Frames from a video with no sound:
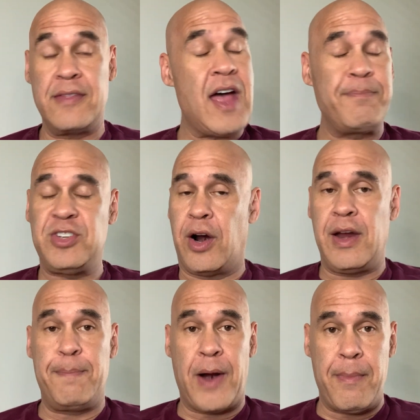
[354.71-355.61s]

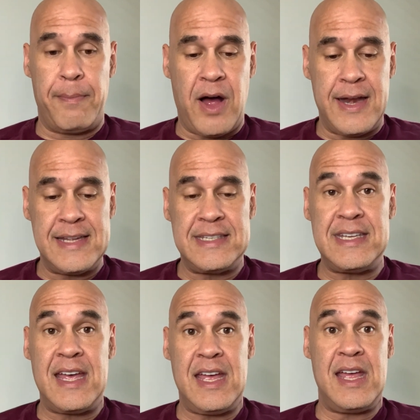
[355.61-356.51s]
Primebond
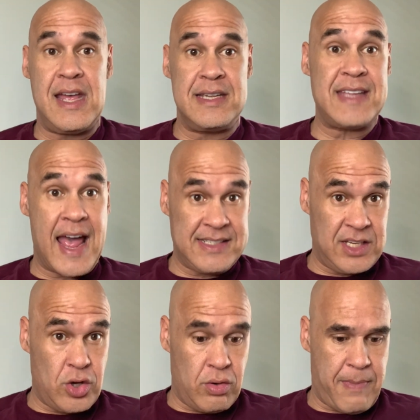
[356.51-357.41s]
NT is
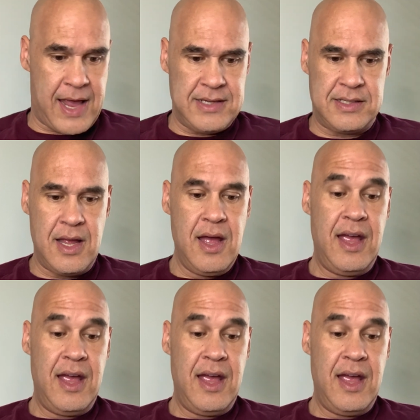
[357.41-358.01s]
acetone based.